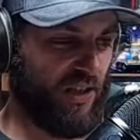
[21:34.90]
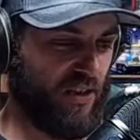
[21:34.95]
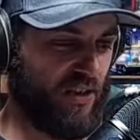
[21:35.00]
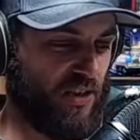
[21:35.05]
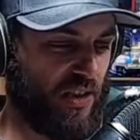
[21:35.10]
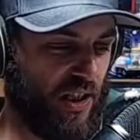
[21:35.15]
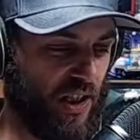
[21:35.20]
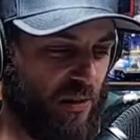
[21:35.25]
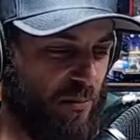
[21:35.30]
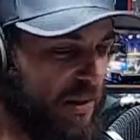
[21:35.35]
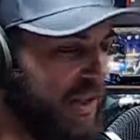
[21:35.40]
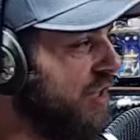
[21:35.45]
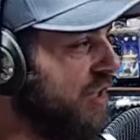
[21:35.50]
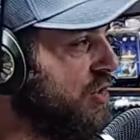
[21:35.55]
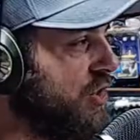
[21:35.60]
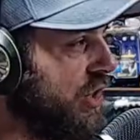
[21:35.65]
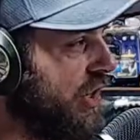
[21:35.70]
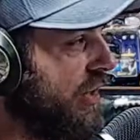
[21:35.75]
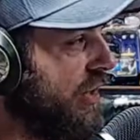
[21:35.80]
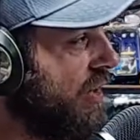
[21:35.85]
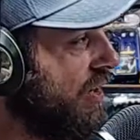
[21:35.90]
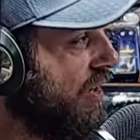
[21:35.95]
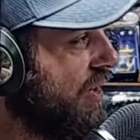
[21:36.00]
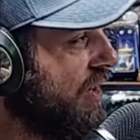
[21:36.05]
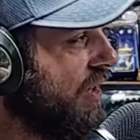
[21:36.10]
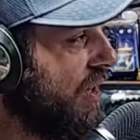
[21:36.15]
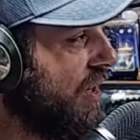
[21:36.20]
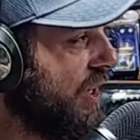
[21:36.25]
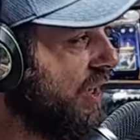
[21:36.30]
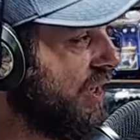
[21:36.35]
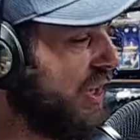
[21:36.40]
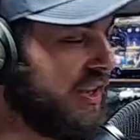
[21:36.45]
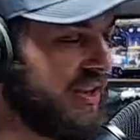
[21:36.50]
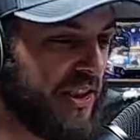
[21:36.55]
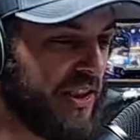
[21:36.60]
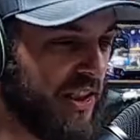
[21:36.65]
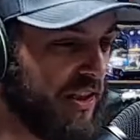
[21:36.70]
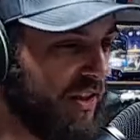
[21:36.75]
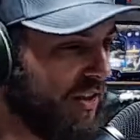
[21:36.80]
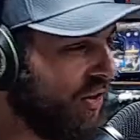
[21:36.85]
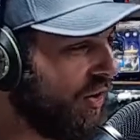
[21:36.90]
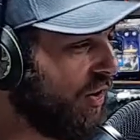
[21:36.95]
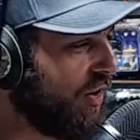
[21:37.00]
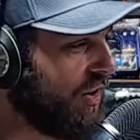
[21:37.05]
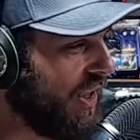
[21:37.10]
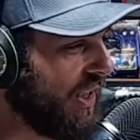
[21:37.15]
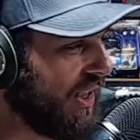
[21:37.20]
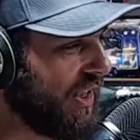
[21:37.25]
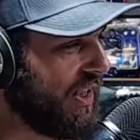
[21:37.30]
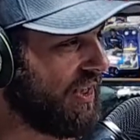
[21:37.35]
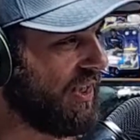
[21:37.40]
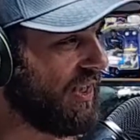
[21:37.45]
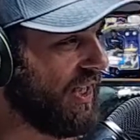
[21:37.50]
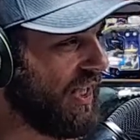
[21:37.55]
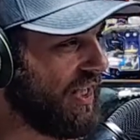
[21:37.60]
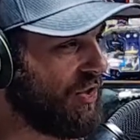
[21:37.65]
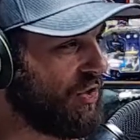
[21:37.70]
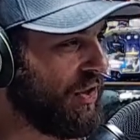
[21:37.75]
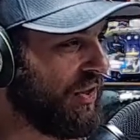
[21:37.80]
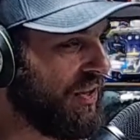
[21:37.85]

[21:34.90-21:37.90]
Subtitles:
is going to be his year. He doesn't get hurt like he did last year.